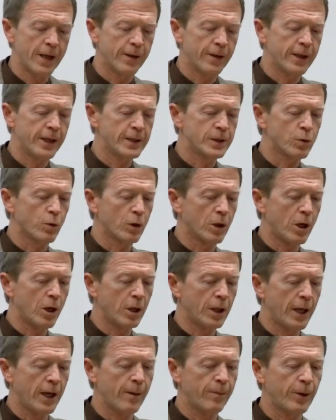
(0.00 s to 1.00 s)
These will
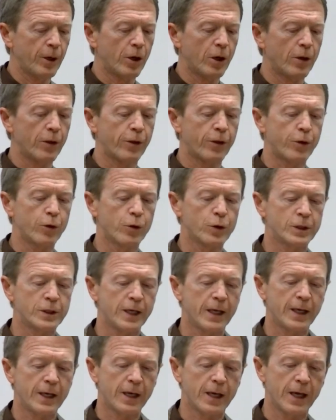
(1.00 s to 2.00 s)
all happen on
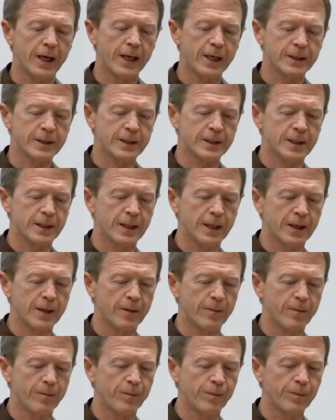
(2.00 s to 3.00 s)
Thursday nights,
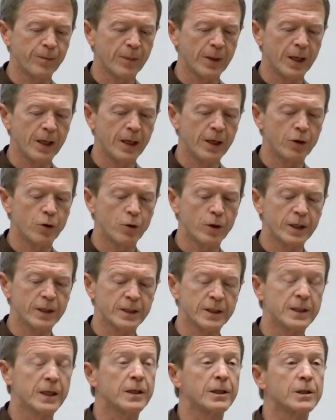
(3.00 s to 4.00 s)
um, either at
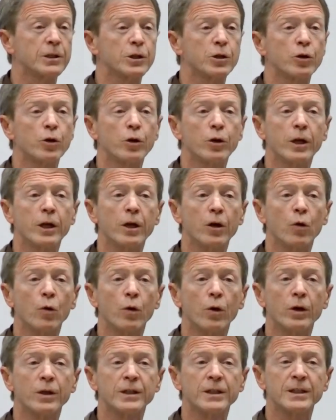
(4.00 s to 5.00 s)
6.30
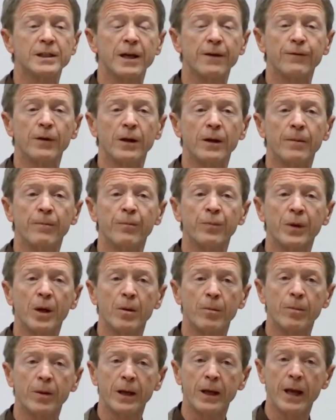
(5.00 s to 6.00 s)
or 7
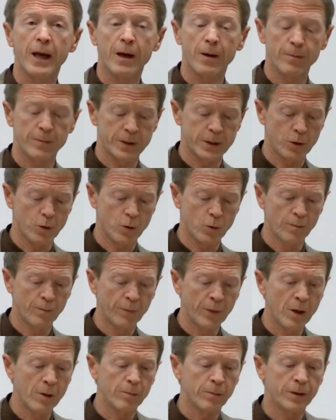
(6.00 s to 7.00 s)
p.m. So
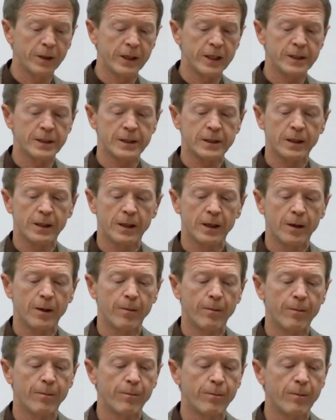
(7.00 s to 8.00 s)
please
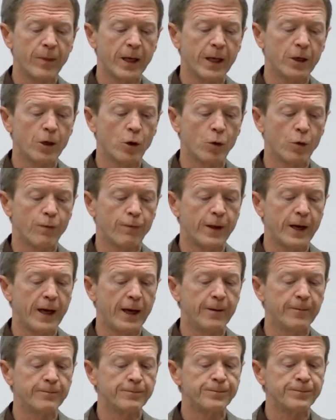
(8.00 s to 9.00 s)
um, make note of
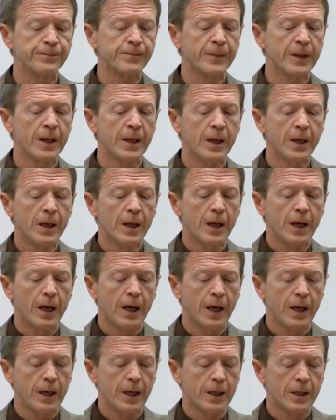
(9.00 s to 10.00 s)
that.
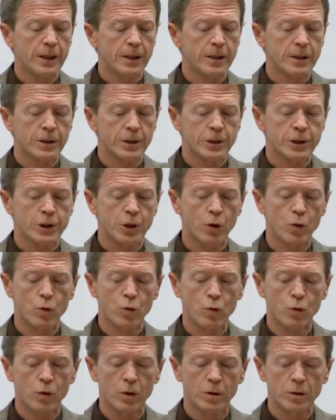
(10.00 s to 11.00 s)
Uh,
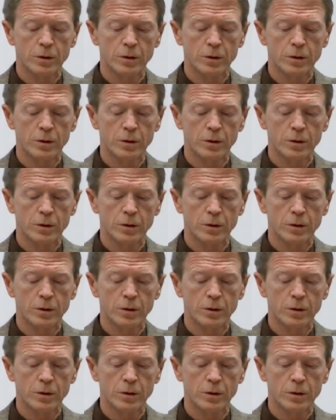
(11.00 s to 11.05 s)
so